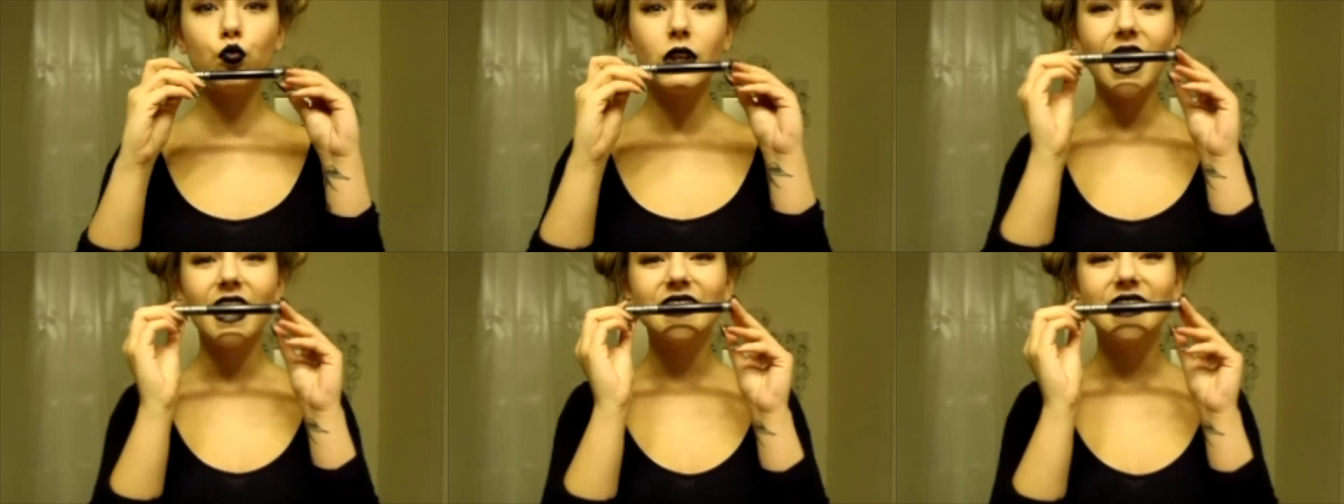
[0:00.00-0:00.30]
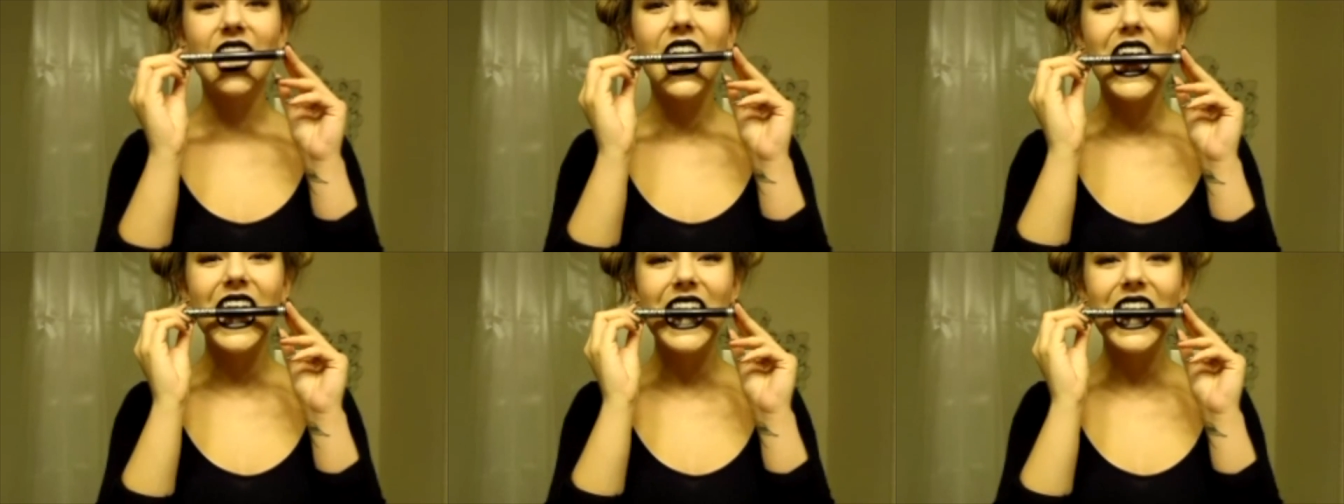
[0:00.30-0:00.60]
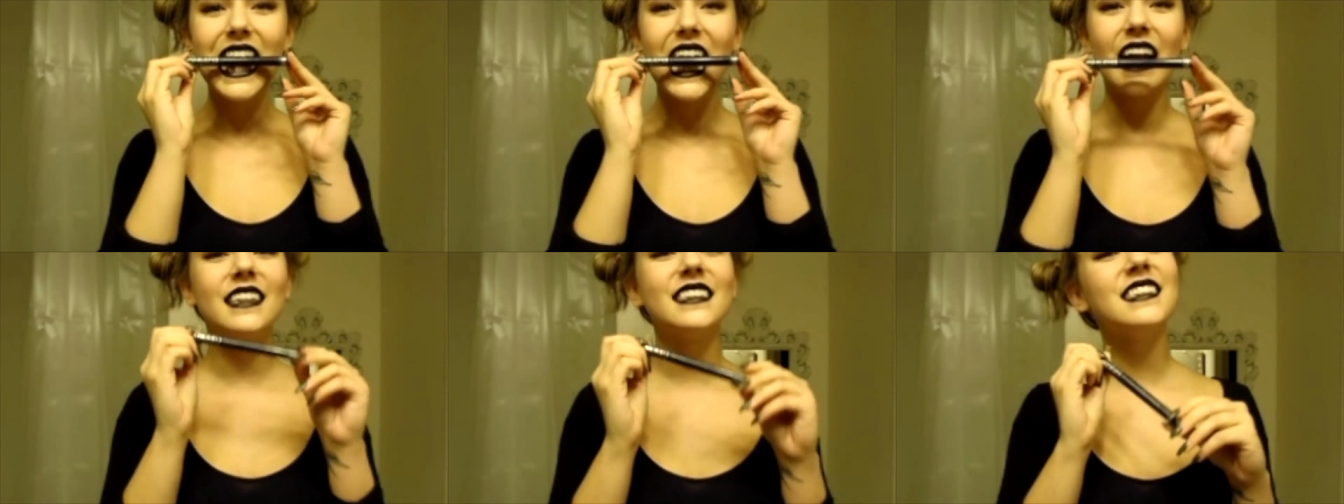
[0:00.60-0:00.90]
I do all
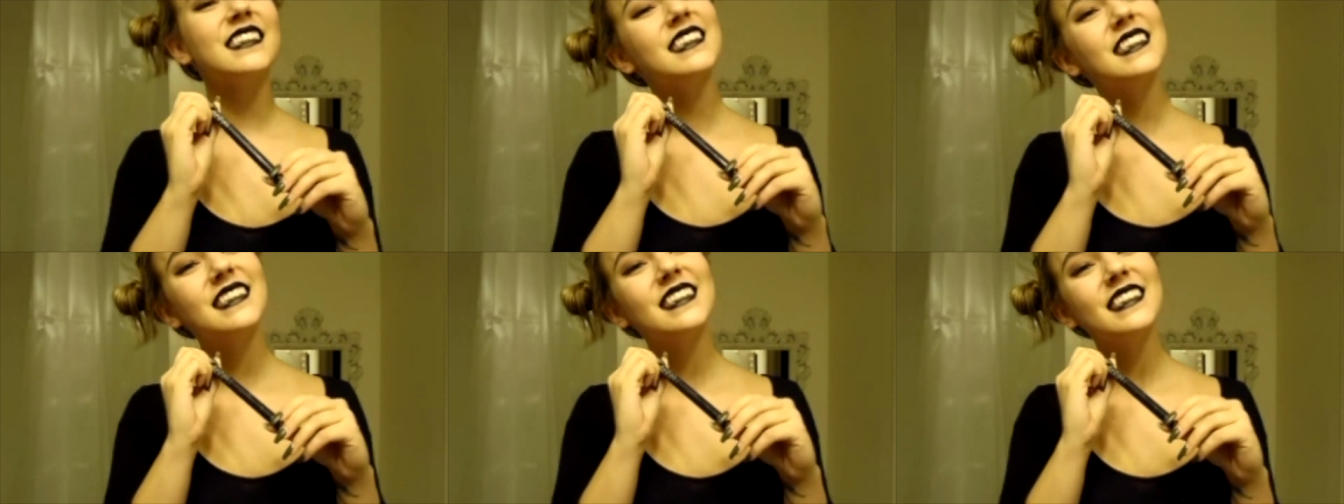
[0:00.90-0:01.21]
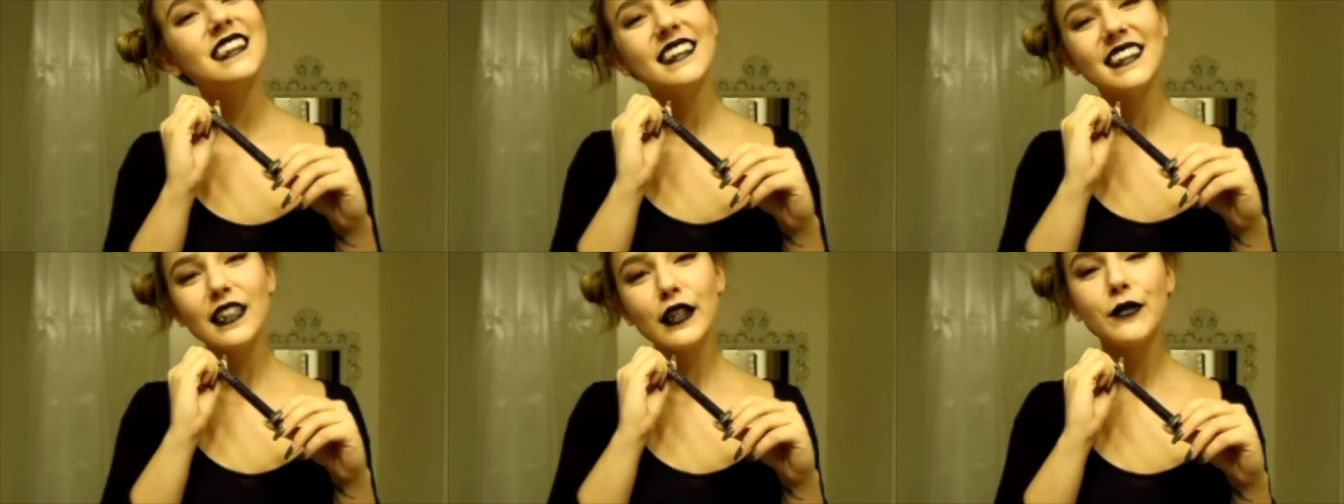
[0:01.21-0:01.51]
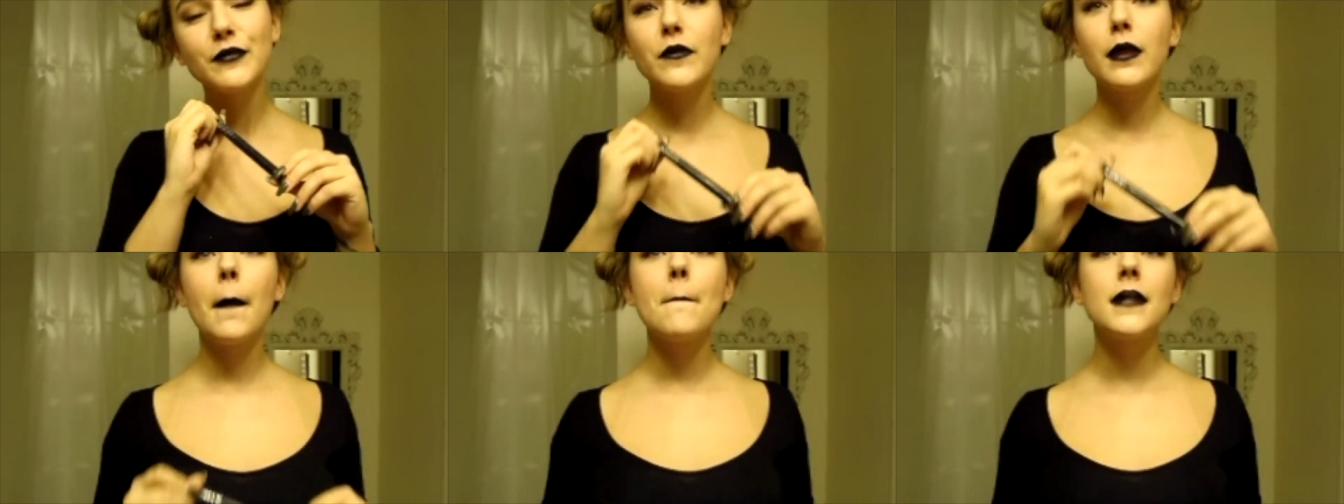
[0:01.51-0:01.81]
these poses.
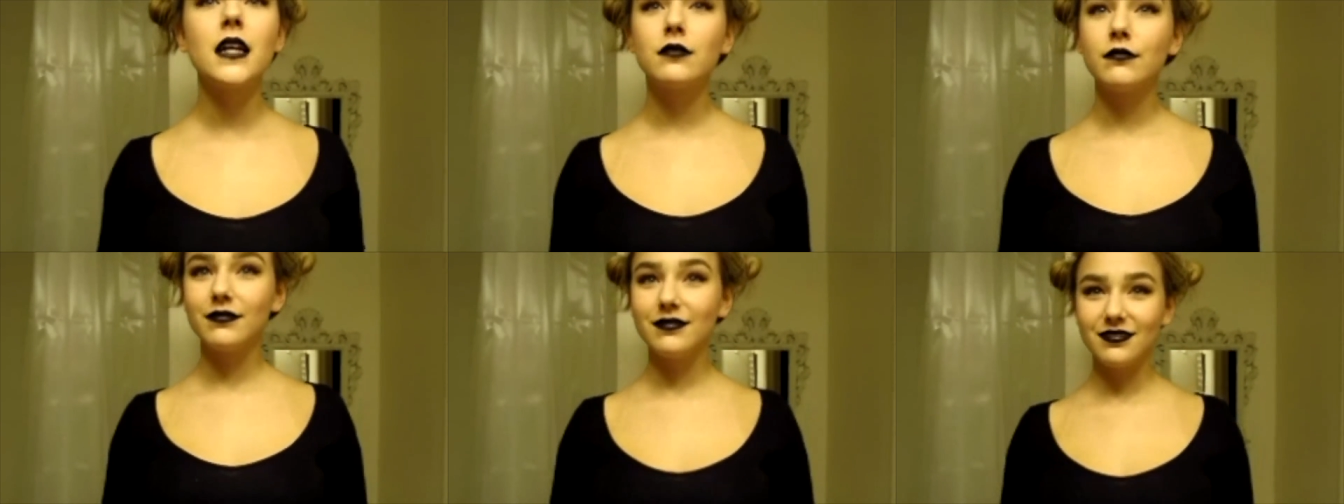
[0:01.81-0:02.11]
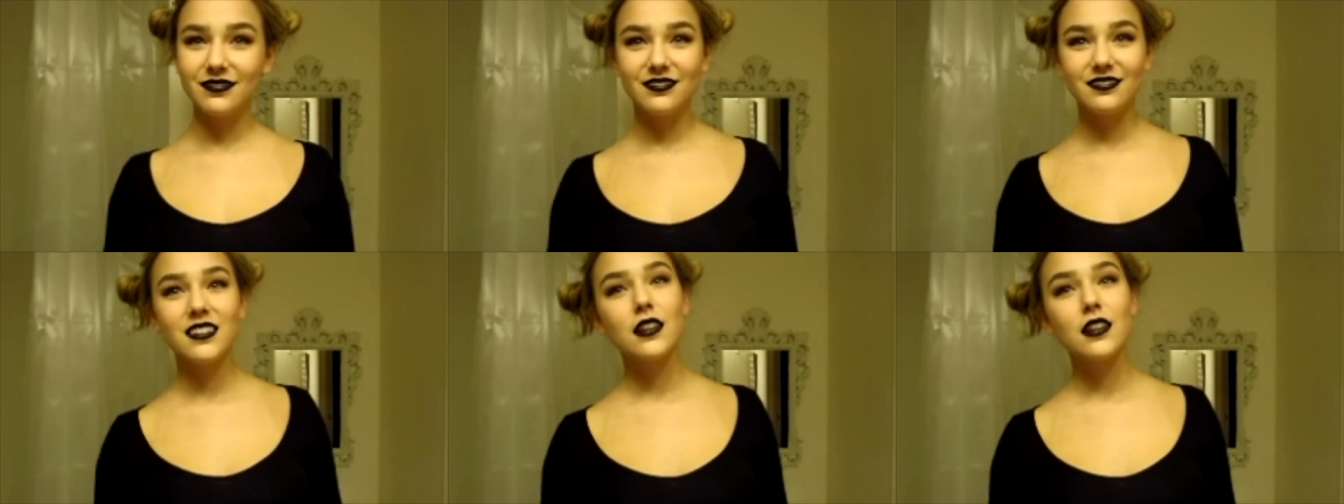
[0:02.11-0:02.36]
And I am